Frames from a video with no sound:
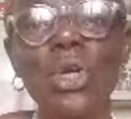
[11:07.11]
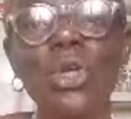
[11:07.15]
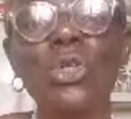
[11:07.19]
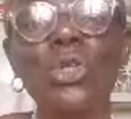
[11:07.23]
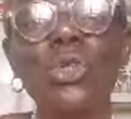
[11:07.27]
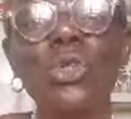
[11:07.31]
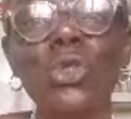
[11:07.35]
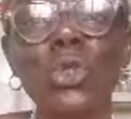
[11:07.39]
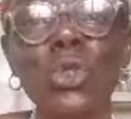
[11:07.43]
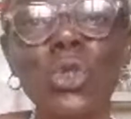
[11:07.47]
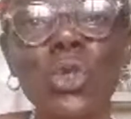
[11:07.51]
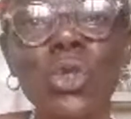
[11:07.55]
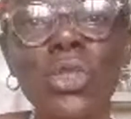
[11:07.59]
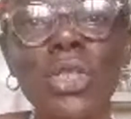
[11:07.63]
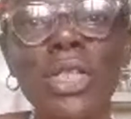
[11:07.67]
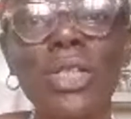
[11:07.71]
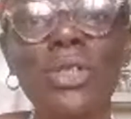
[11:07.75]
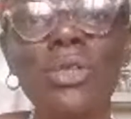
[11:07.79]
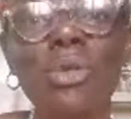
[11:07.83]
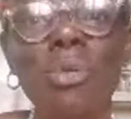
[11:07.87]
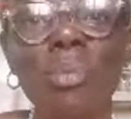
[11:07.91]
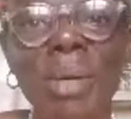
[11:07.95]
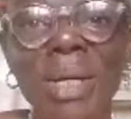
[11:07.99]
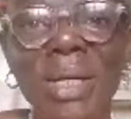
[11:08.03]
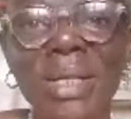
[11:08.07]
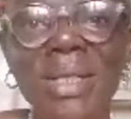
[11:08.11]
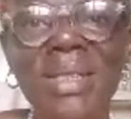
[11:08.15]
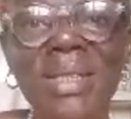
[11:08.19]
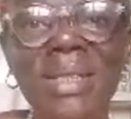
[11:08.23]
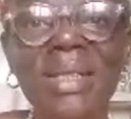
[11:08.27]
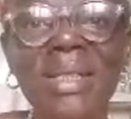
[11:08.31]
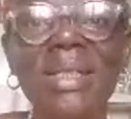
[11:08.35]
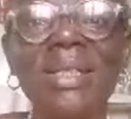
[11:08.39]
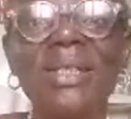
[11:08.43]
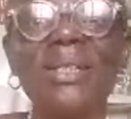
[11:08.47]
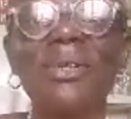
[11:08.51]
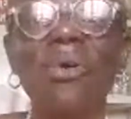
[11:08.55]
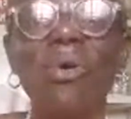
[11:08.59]
Use it to make
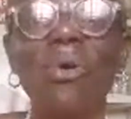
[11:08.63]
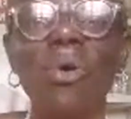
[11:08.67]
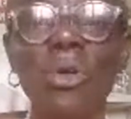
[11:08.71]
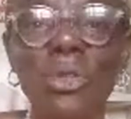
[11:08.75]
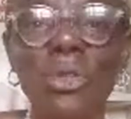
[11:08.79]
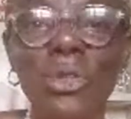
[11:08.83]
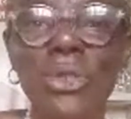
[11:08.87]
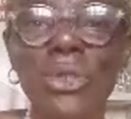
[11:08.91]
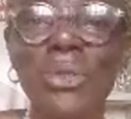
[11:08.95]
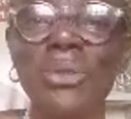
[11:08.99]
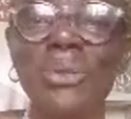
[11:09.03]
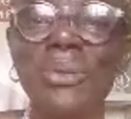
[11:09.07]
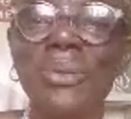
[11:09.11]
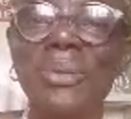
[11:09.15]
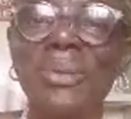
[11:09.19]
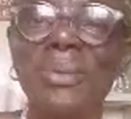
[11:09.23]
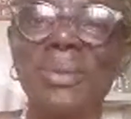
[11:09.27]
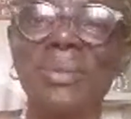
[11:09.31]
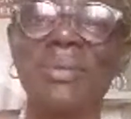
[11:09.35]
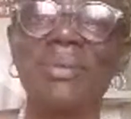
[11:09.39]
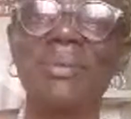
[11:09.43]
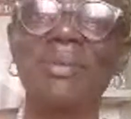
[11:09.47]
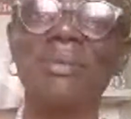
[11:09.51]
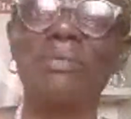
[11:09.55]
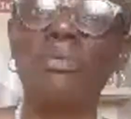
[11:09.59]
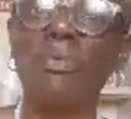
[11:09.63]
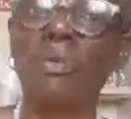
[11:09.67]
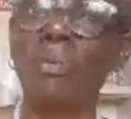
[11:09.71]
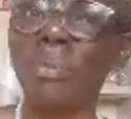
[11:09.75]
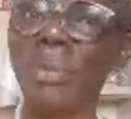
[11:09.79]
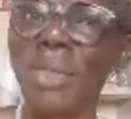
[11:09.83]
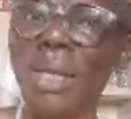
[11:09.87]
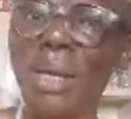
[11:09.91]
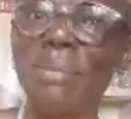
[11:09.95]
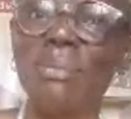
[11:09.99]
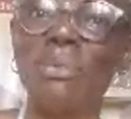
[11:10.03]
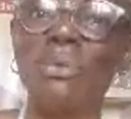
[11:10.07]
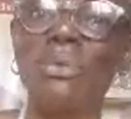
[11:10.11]
tea or juice from
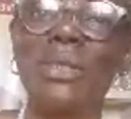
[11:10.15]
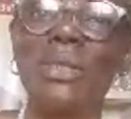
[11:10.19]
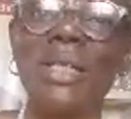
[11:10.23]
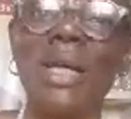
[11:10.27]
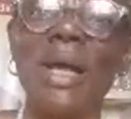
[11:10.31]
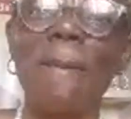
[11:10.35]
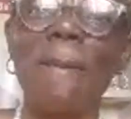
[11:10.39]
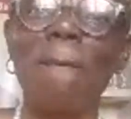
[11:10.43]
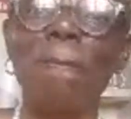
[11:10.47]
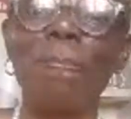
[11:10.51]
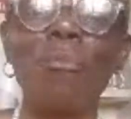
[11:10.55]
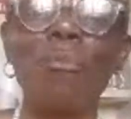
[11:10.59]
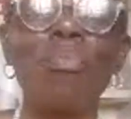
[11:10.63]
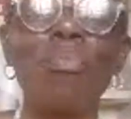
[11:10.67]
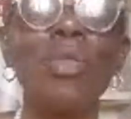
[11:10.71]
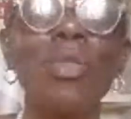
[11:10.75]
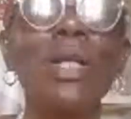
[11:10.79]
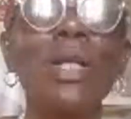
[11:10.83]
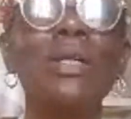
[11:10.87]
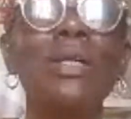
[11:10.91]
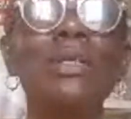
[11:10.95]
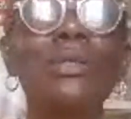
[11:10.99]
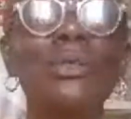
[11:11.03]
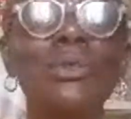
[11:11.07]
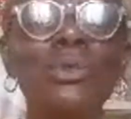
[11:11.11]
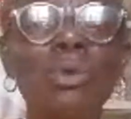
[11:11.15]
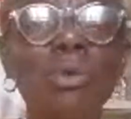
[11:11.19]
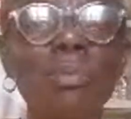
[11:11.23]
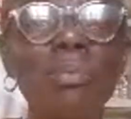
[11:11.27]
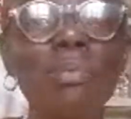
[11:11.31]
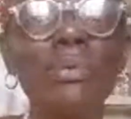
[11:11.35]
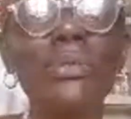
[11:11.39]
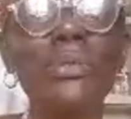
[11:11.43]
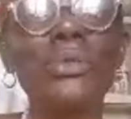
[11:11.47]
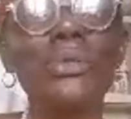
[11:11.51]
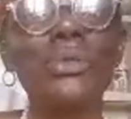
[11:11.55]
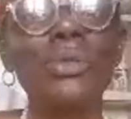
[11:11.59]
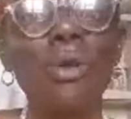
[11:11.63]
time to time to
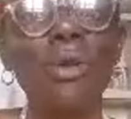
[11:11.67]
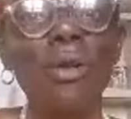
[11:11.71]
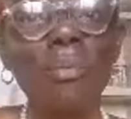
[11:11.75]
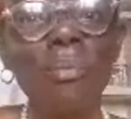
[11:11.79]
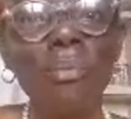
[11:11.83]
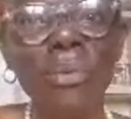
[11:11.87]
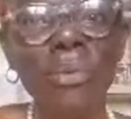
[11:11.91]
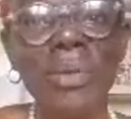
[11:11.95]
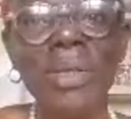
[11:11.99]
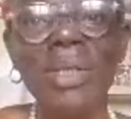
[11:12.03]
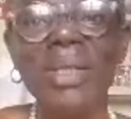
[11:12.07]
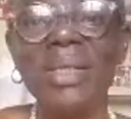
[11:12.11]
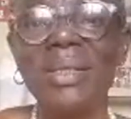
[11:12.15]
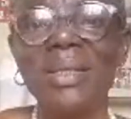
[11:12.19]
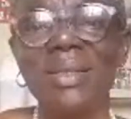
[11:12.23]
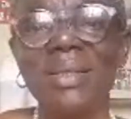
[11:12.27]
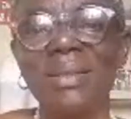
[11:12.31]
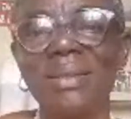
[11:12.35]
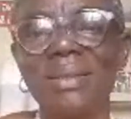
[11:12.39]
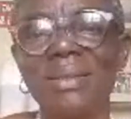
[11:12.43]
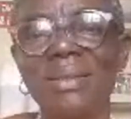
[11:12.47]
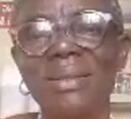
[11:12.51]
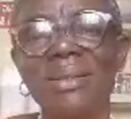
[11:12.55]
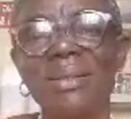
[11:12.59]
boost your immunity,